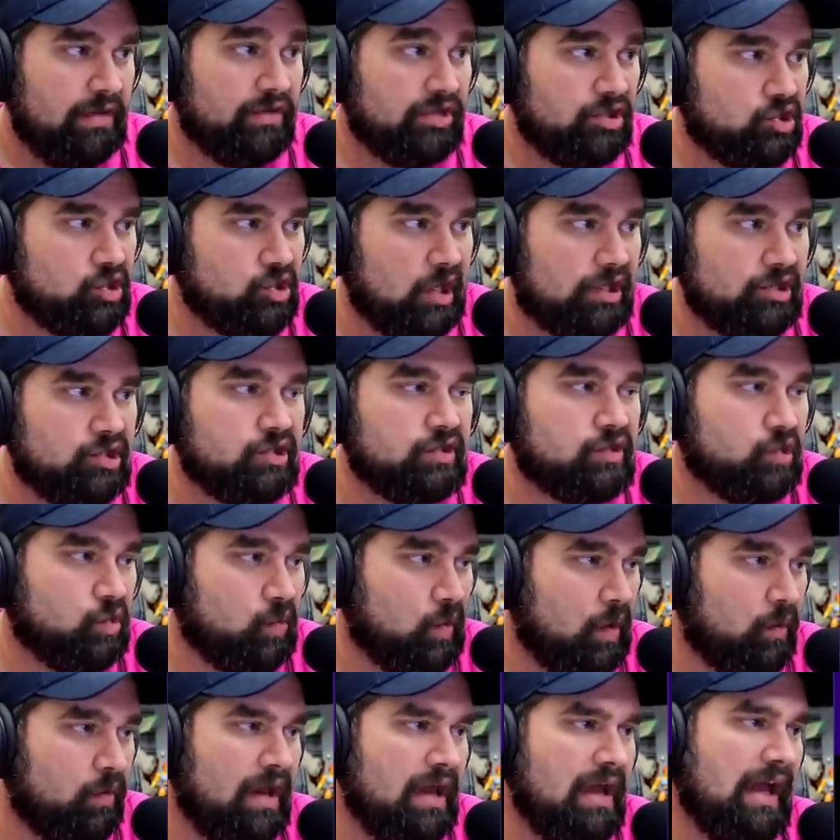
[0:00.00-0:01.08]
The judge's
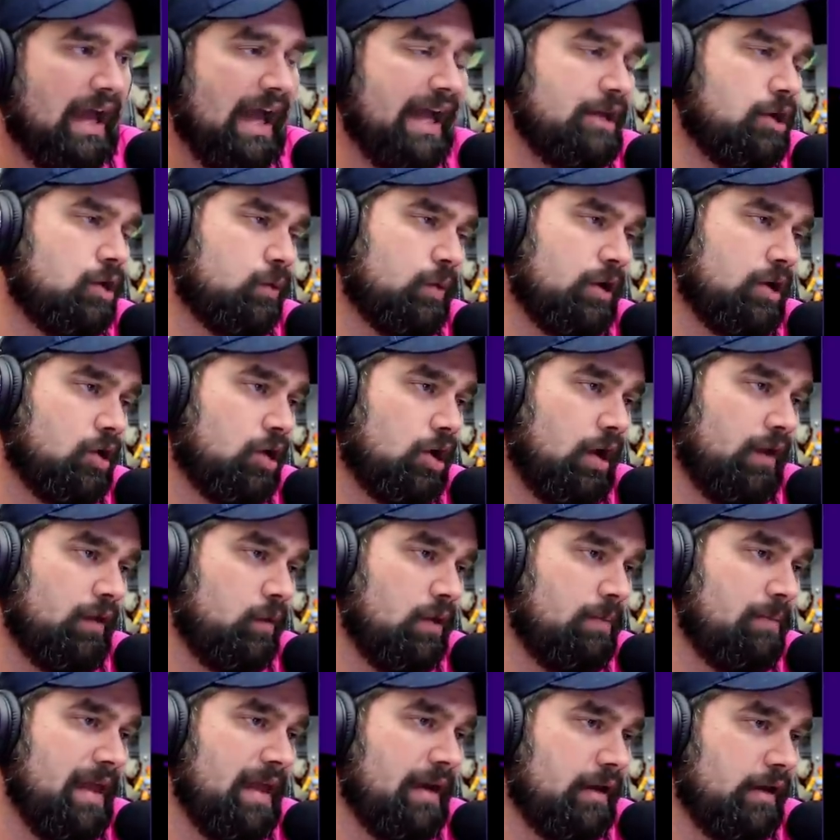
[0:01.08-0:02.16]
quote: "I don't recall that
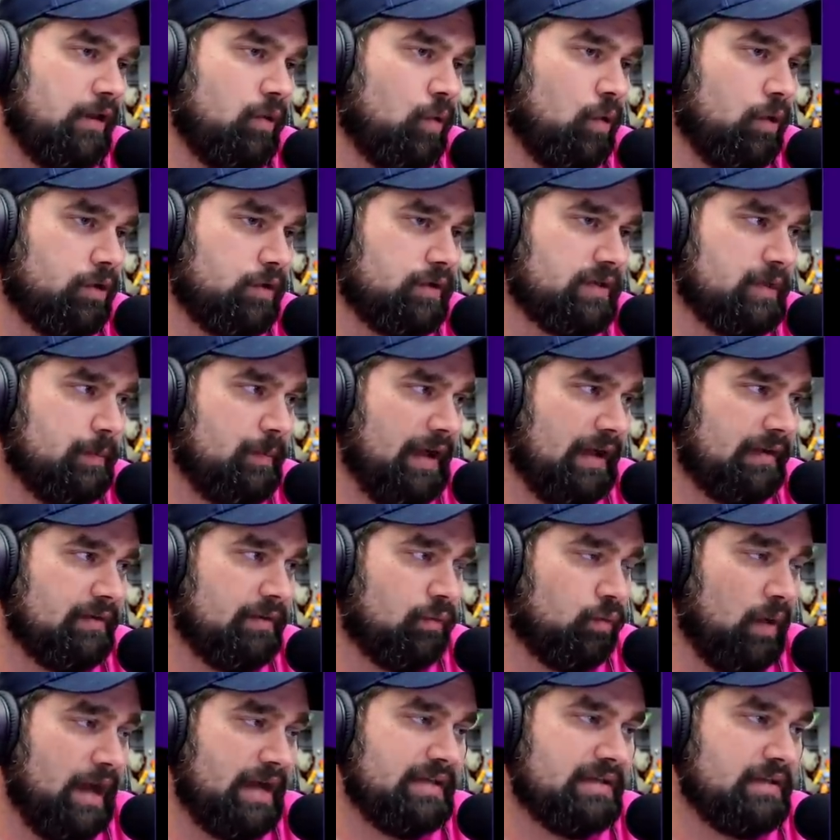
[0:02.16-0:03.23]
we made any orders about
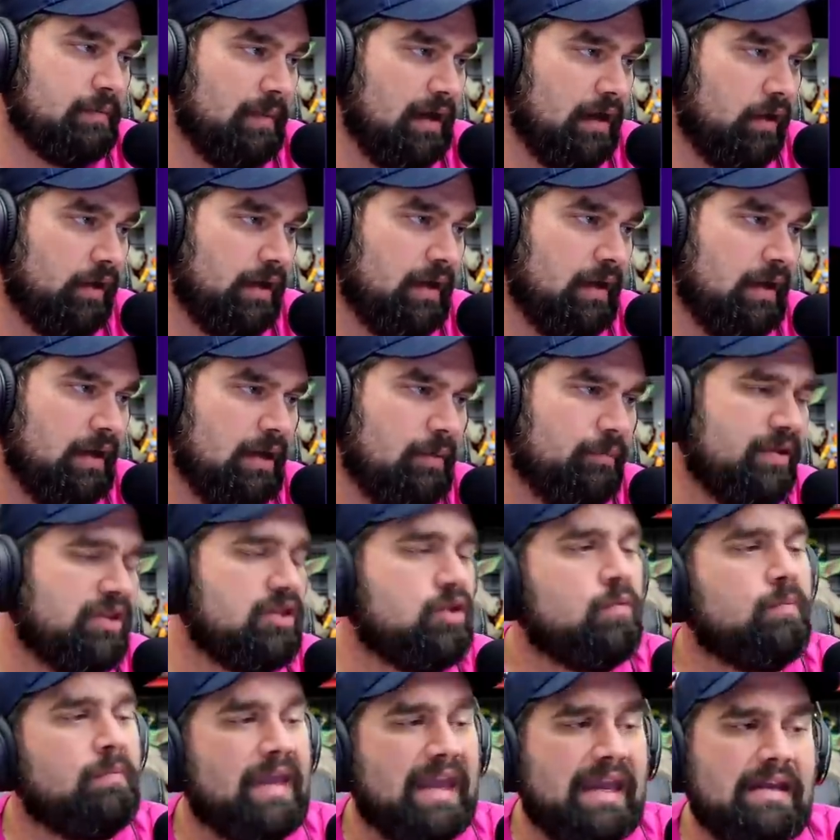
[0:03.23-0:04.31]
the right to marry, but
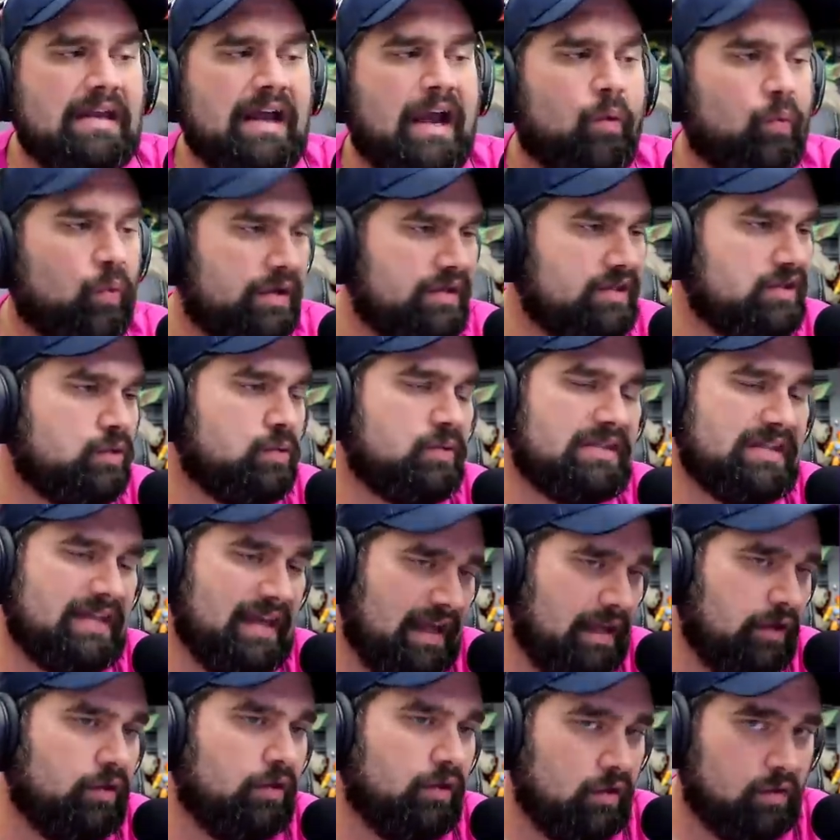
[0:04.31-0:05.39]
you may not want to
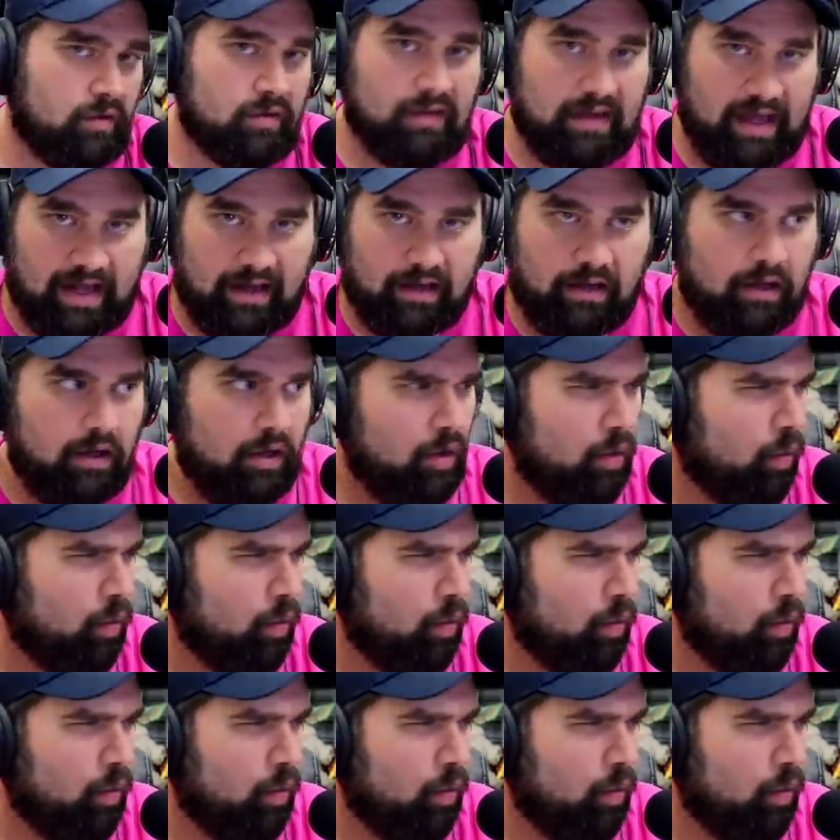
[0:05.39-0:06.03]
tell her that."